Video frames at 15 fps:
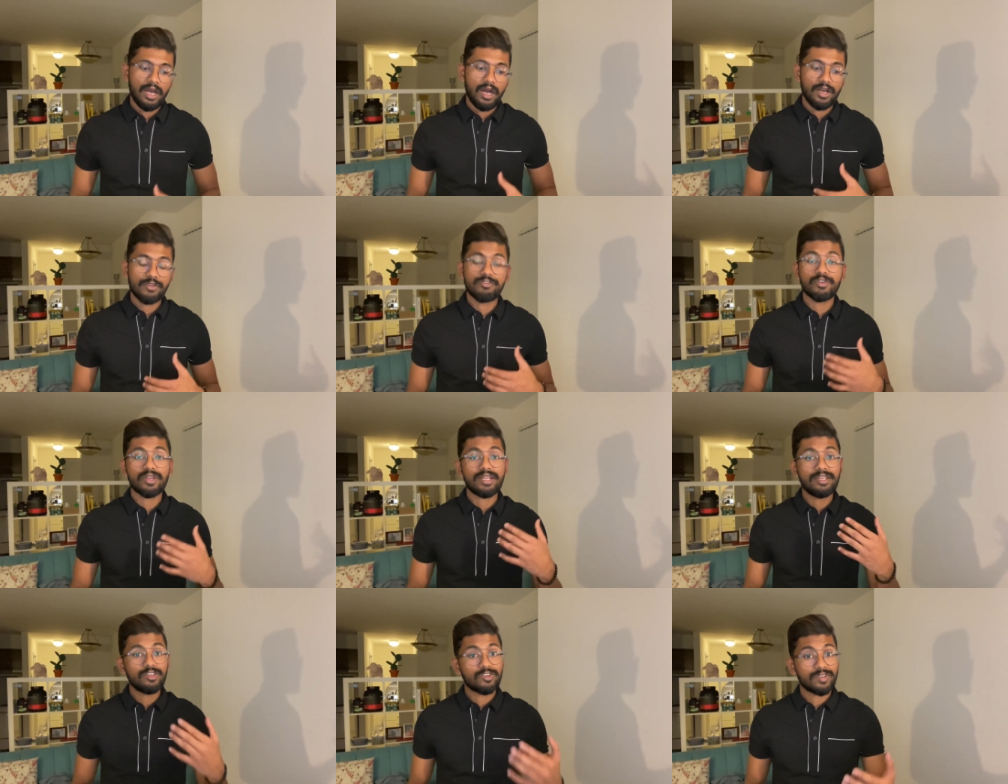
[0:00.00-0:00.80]
If you're
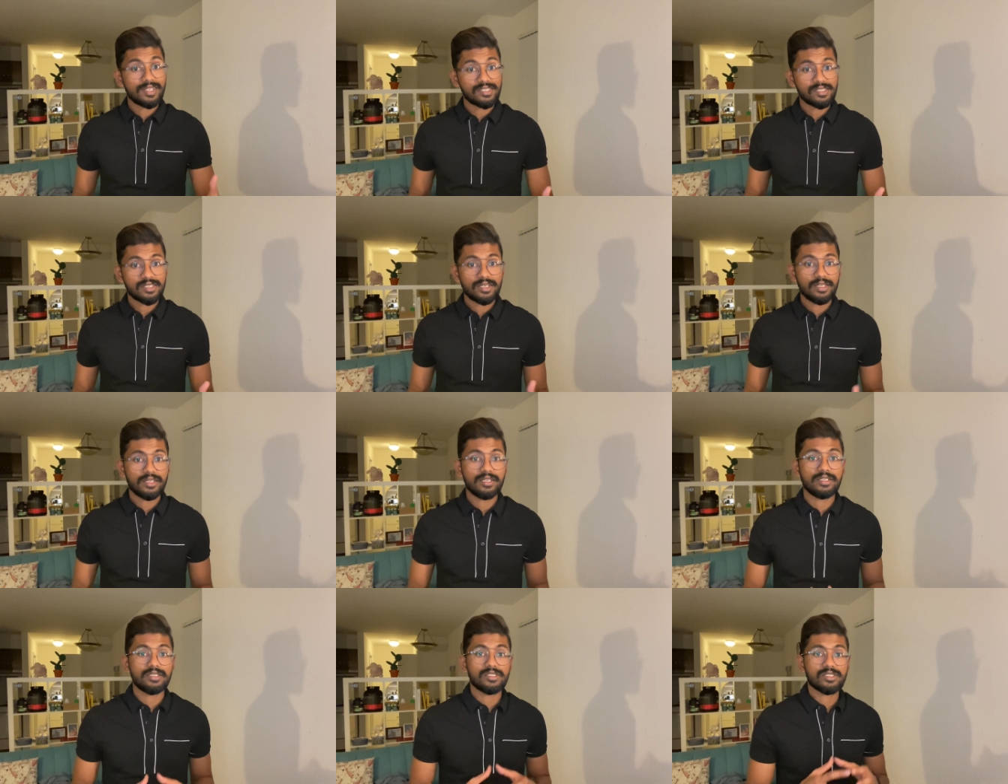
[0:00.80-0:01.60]
interested in
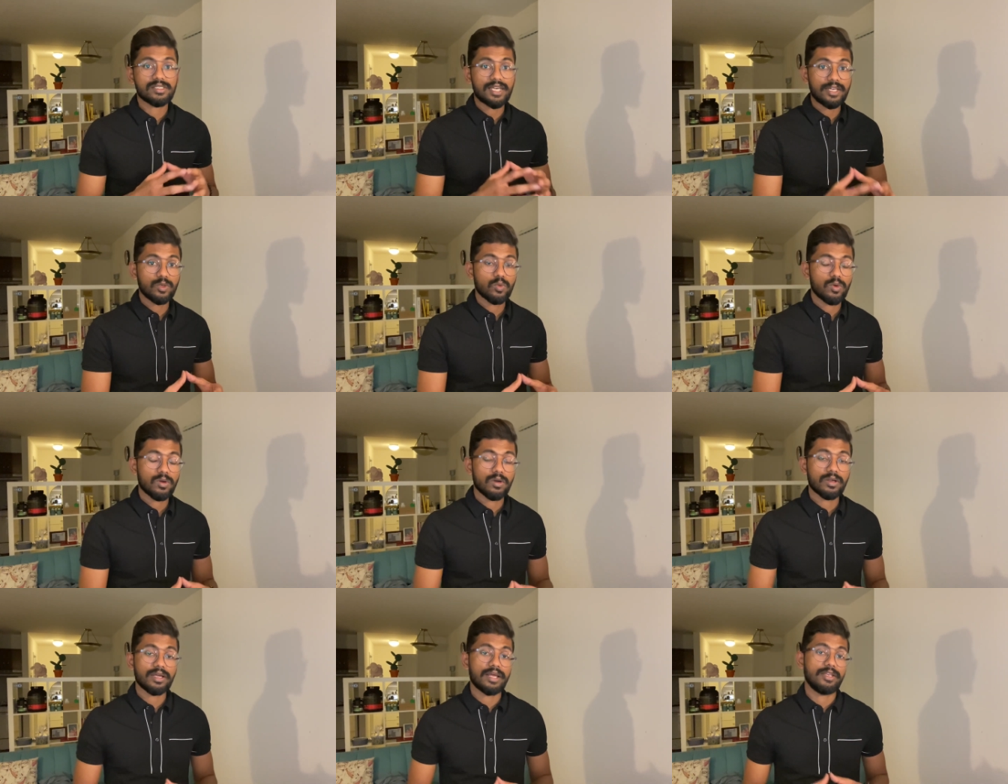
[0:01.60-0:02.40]
site
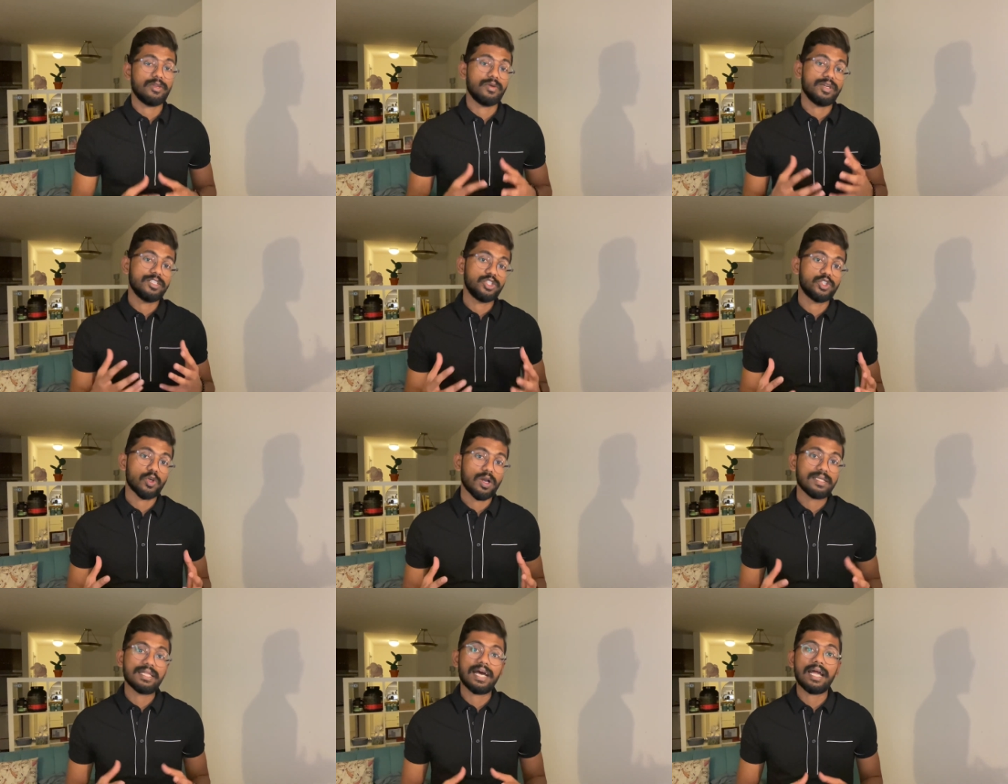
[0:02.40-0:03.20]
work and you
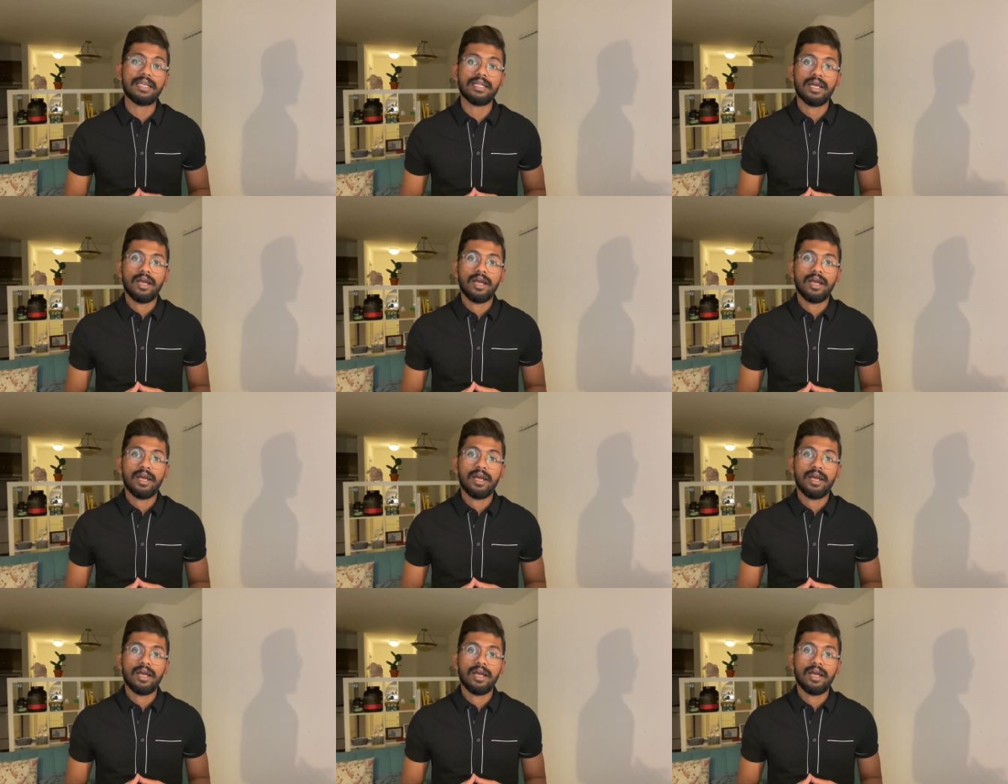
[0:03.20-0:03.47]
enjoy that,